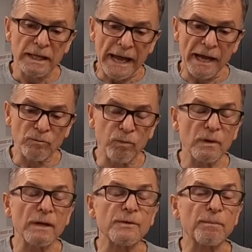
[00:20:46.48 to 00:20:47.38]
And
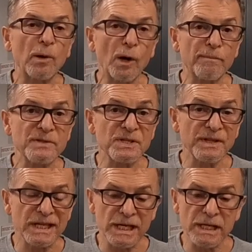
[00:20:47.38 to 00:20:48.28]
the purpose of
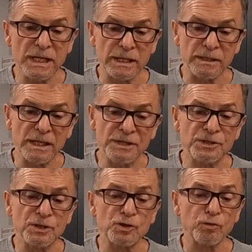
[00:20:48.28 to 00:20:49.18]
the heating is
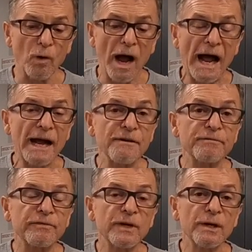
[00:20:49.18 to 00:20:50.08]
to
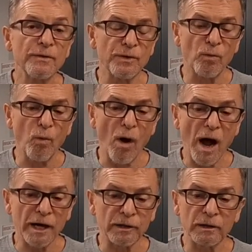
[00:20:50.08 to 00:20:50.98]
drive the
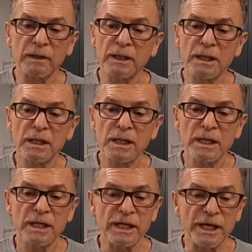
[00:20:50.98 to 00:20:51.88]
water
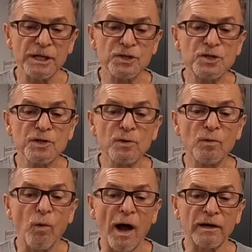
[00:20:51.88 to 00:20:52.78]
into
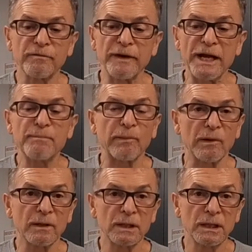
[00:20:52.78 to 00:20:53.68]
water vapor.
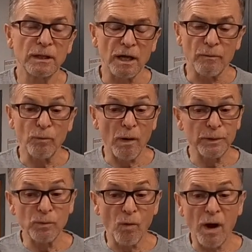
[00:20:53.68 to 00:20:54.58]
And what
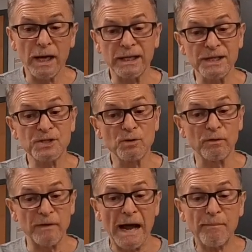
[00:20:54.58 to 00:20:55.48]
we want is to
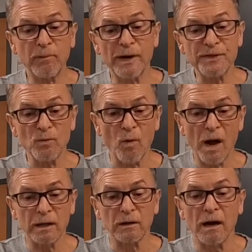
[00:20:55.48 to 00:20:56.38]
evaporate the
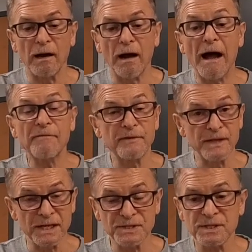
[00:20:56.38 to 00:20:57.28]
water off of
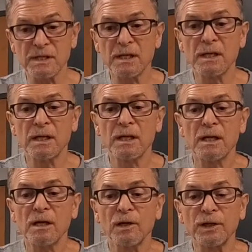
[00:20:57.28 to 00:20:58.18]
this,
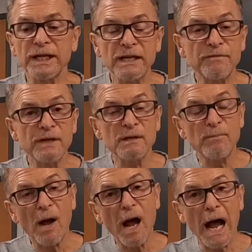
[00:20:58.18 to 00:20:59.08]
leaving
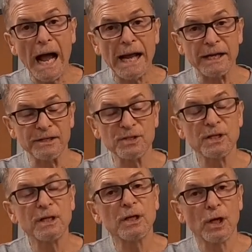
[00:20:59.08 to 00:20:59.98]
behind
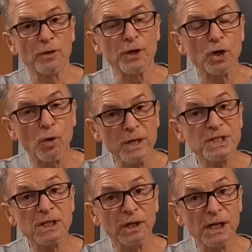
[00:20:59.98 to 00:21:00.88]
the
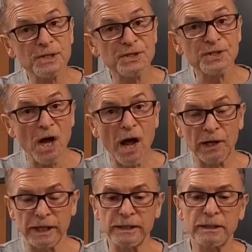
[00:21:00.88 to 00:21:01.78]
crystalline
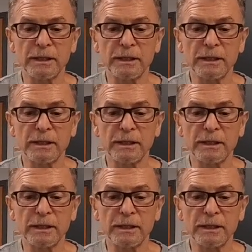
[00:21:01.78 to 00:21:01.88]
solid.